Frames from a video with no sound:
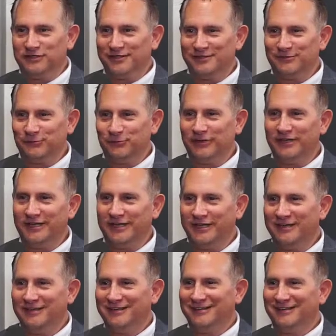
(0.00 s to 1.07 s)
It's really
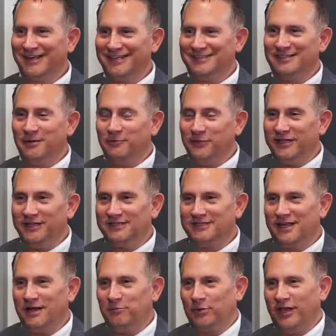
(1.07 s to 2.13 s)
it's something that's
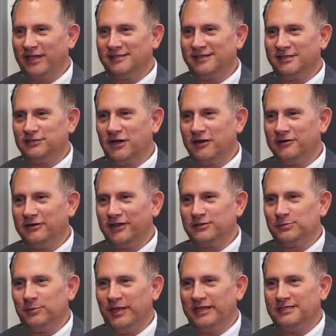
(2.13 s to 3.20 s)
complex and it's hard to
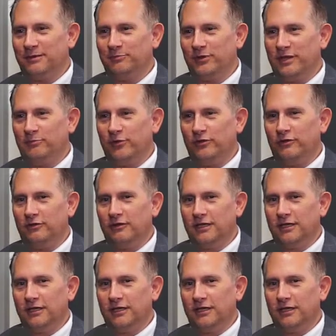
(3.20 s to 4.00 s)
explain to people